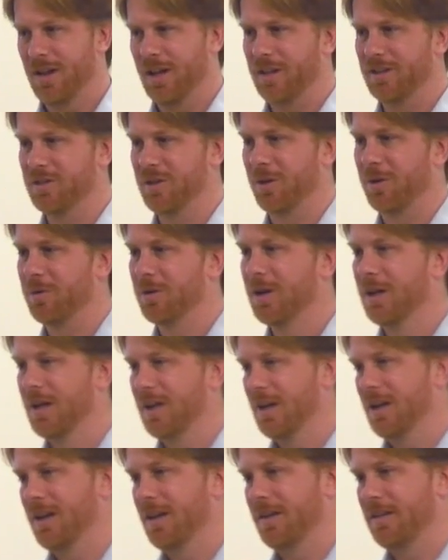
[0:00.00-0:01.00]
and so
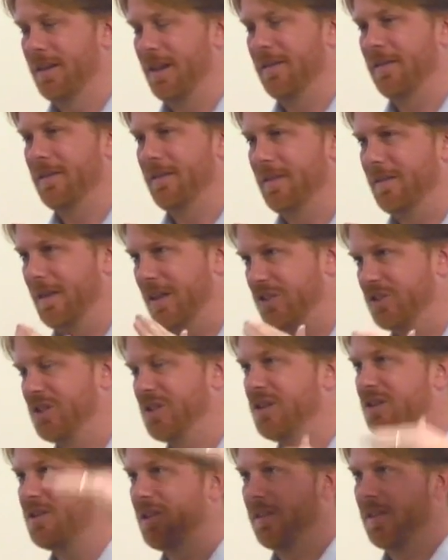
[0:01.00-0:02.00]
that it's
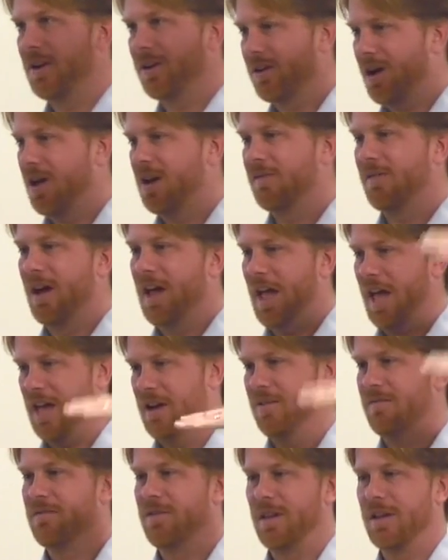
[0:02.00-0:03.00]
clear that they're kind of
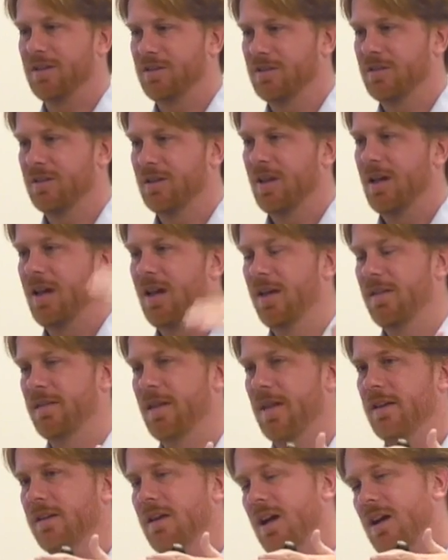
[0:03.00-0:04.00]
ahead of this.
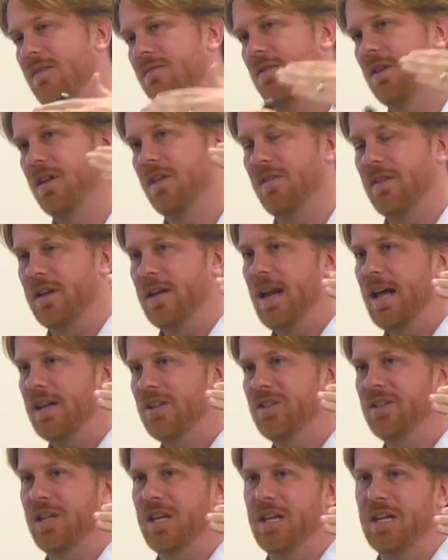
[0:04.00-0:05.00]
Then, kind of the the
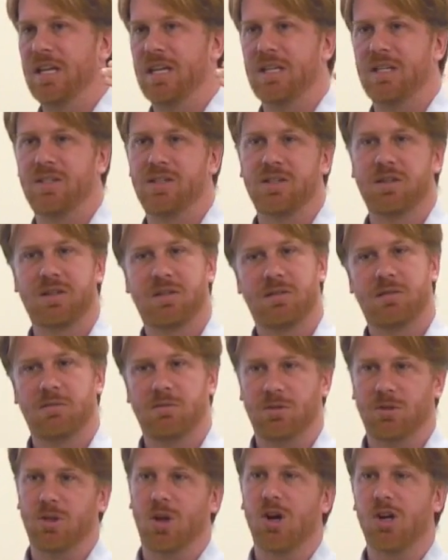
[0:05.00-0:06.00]
next is
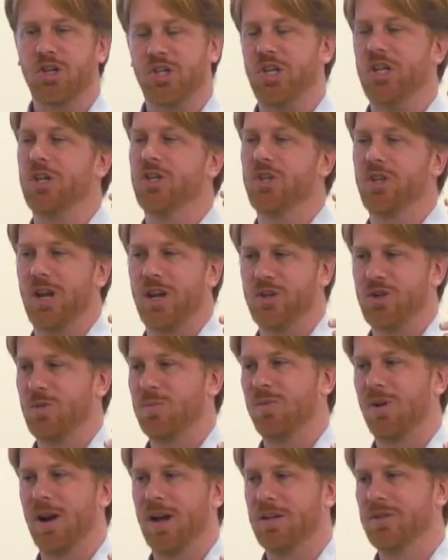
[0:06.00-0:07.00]
large-ish
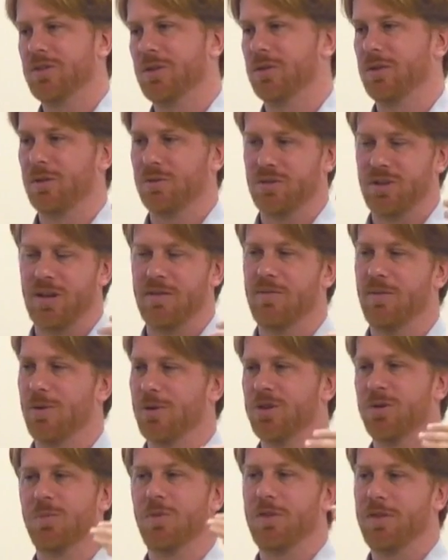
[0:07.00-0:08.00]
enterprise. So you know, say
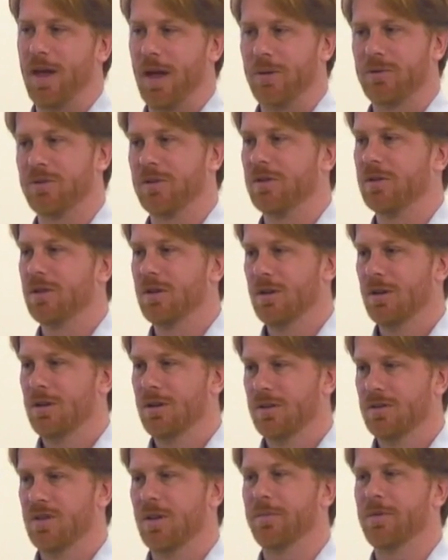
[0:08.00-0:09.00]
Fortune 1000,
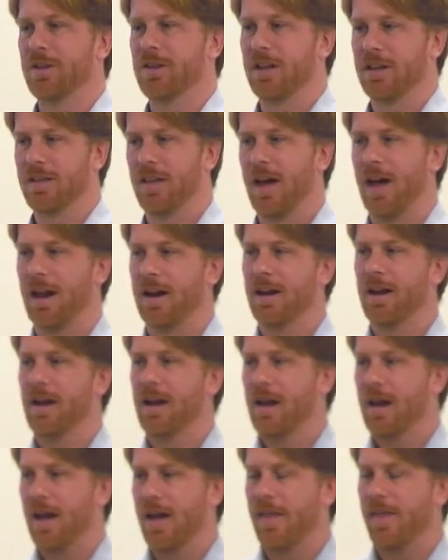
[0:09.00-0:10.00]
something like that.
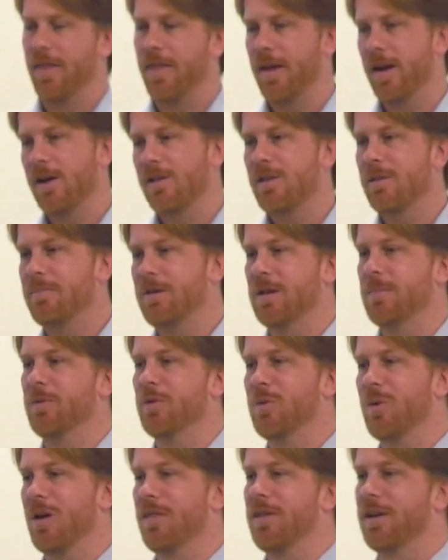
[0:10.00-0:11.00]
They're the
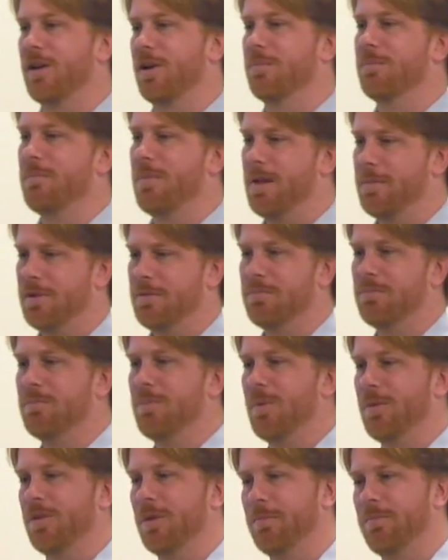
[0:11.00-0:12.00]
people who I think are maybe
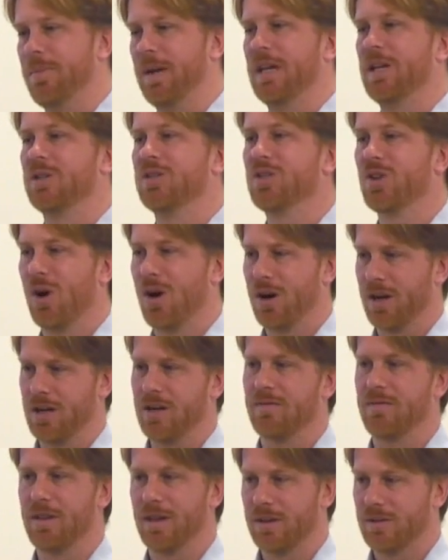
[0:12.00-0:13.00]
the biggest
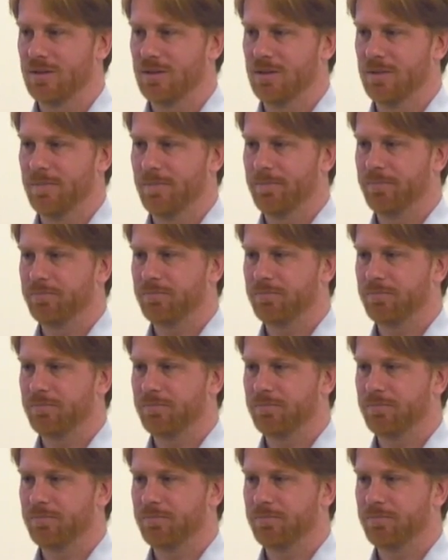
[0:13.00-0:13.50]
target of this